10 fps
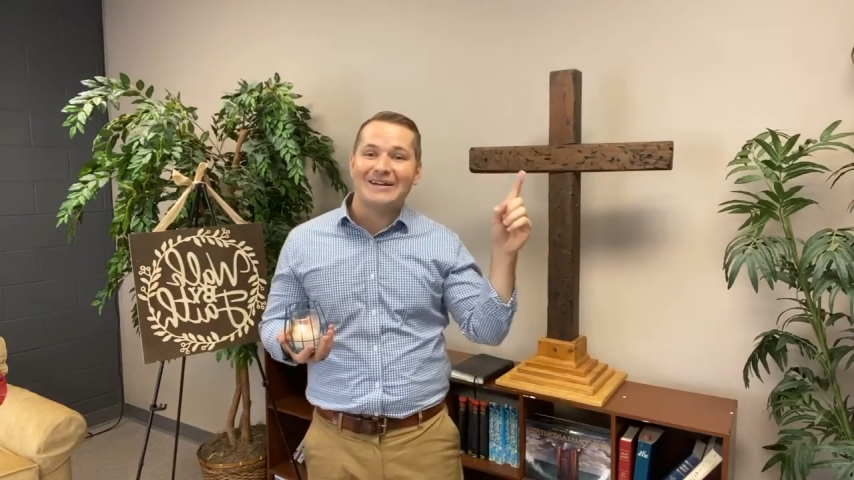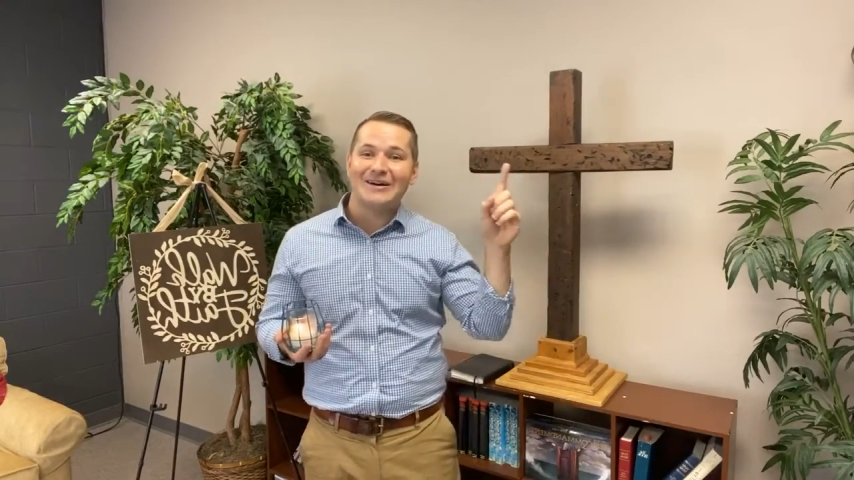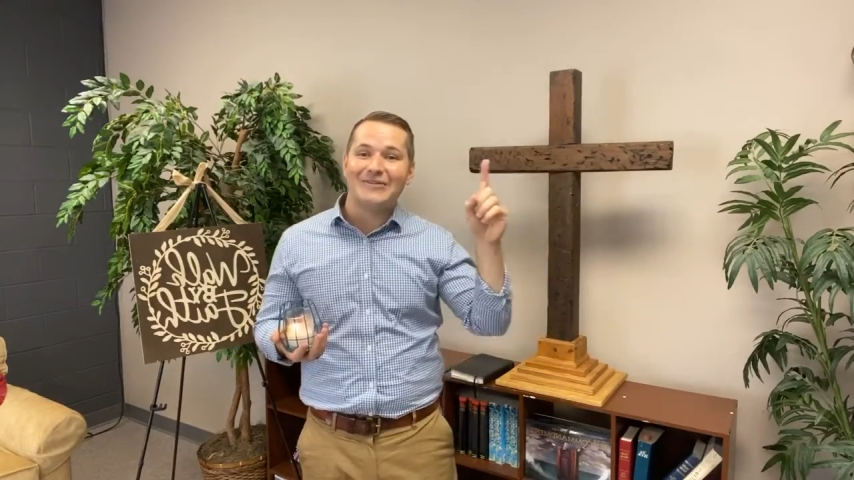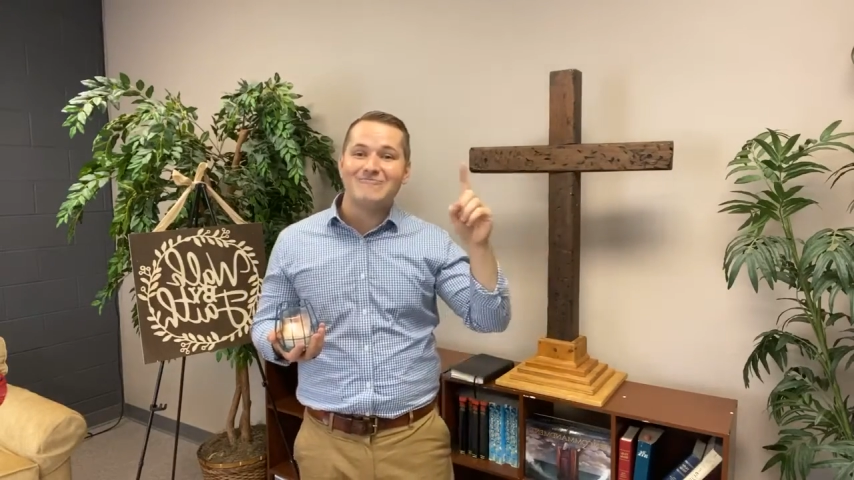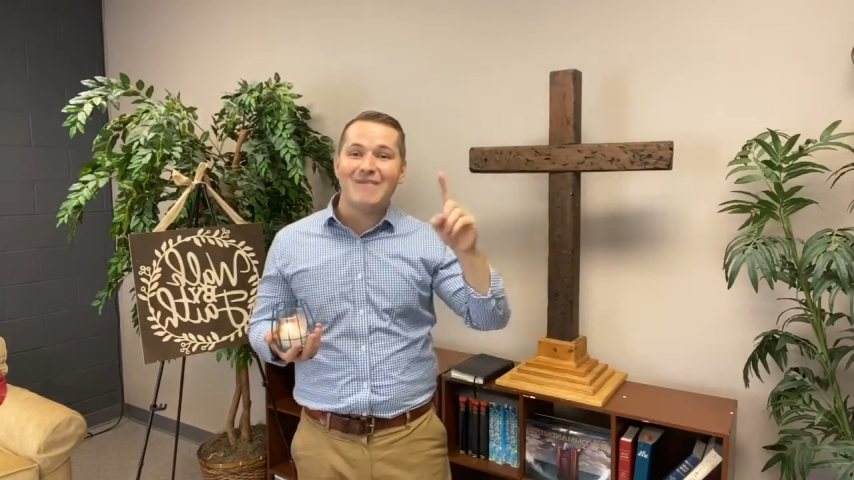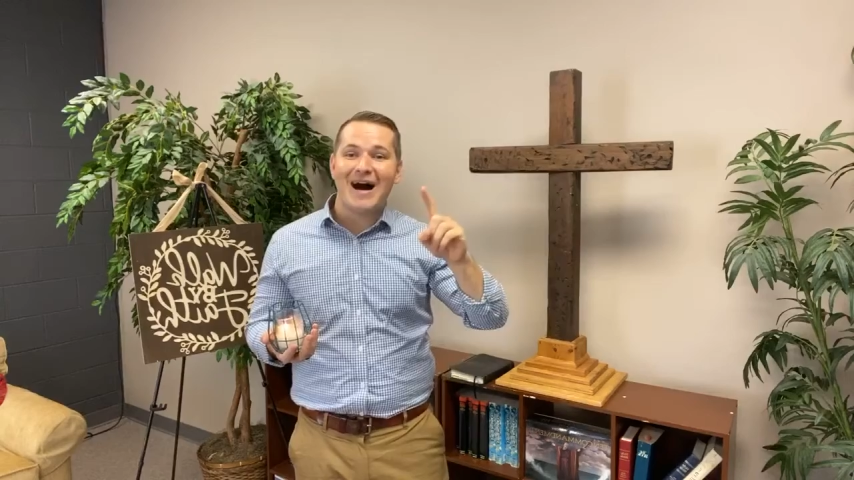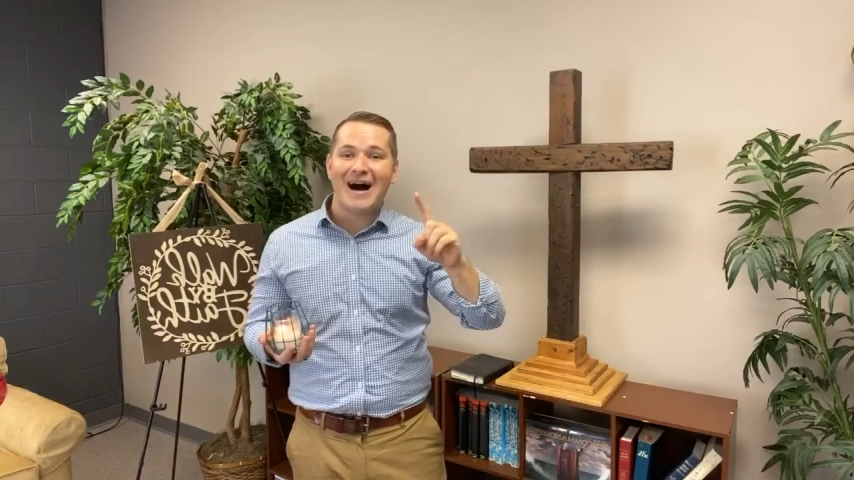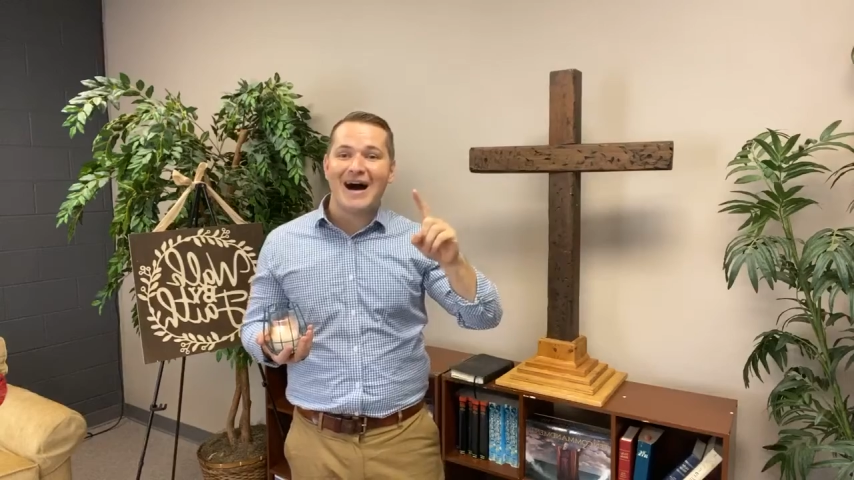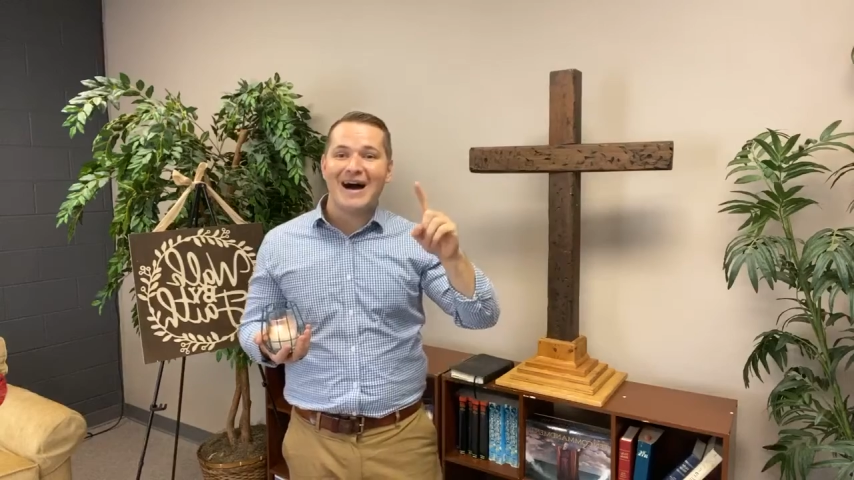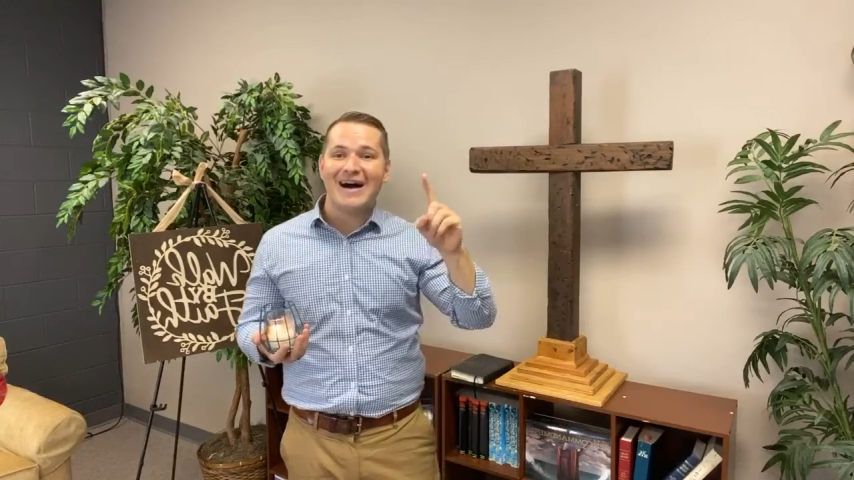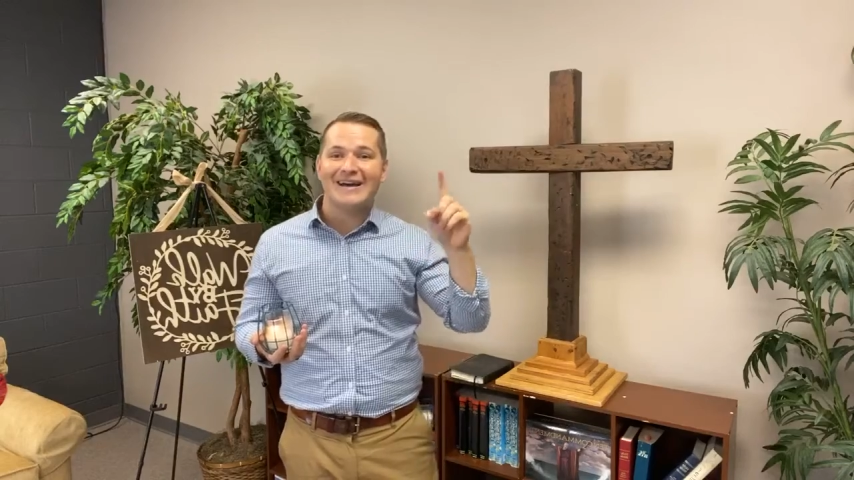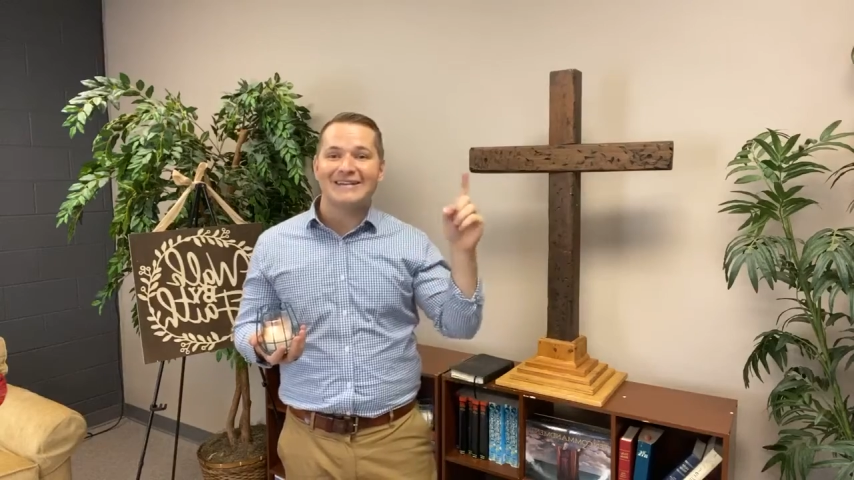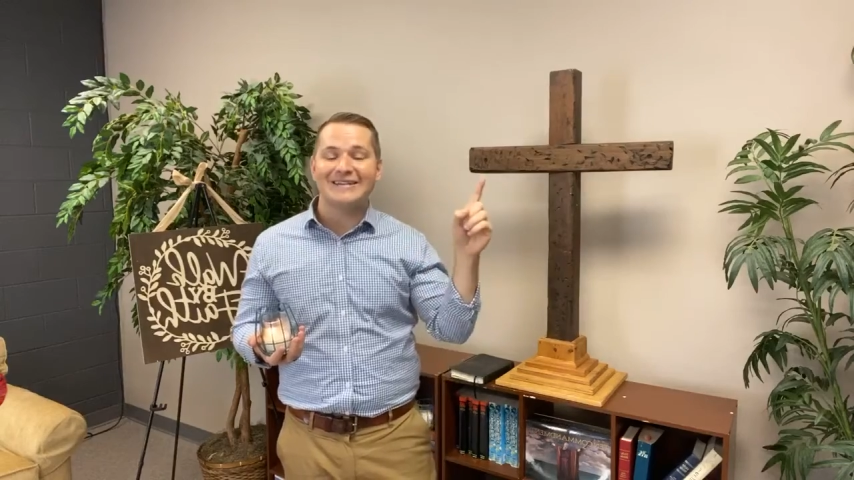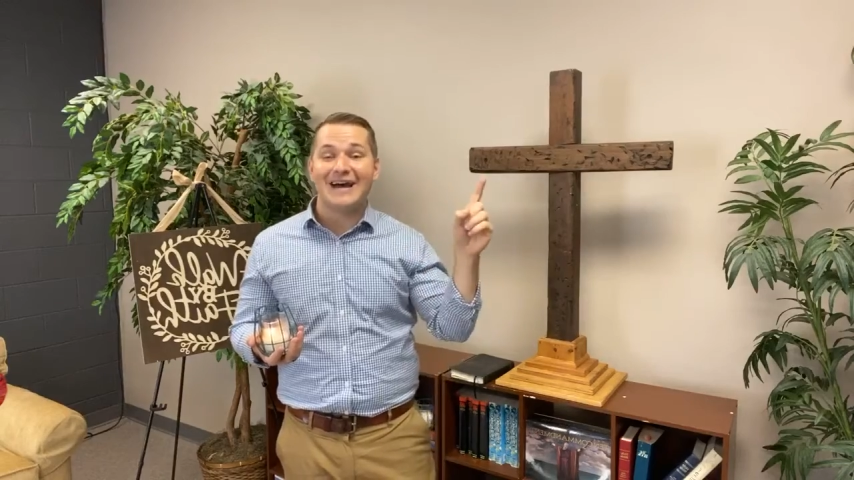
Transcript: of mine,